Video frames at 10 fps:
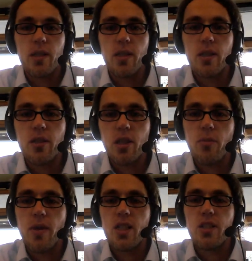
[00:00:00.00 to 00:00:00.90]
sharing
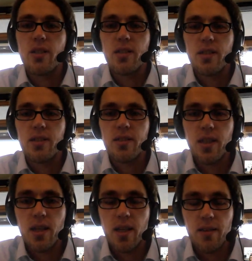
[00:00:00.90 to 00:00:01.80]
and collaboration
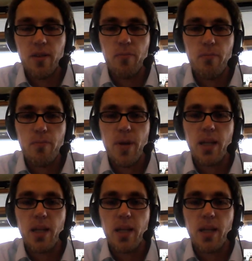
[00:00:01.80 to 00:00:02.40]
has a